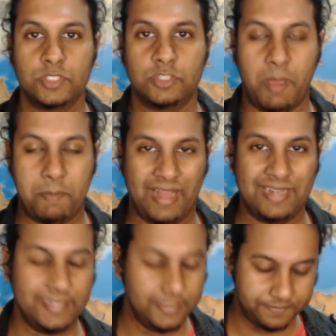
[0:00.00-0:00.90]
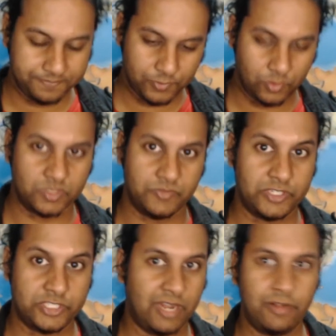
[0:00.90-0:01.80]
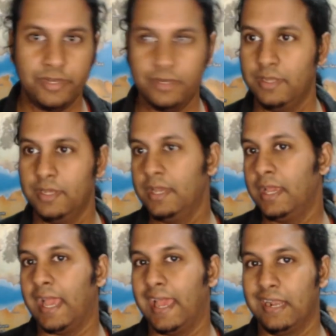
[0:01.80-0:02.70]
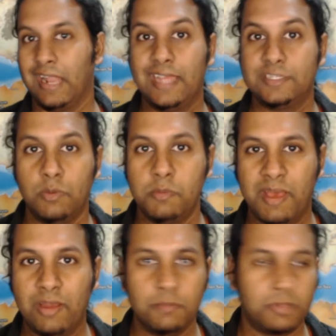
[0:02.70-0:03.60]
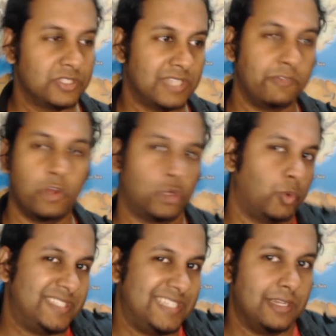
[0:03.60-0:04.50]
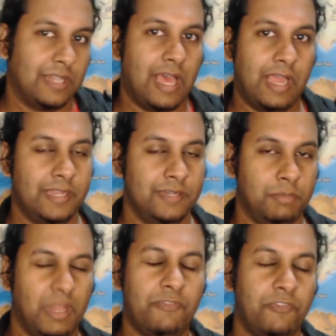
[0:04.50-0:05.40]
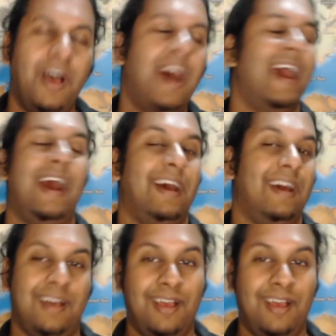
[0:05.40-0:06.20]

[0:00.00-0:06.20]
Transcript: paladin, who's a vegetarian, and lie to him about it because I've got 20 in bluff, ha ha ha ha,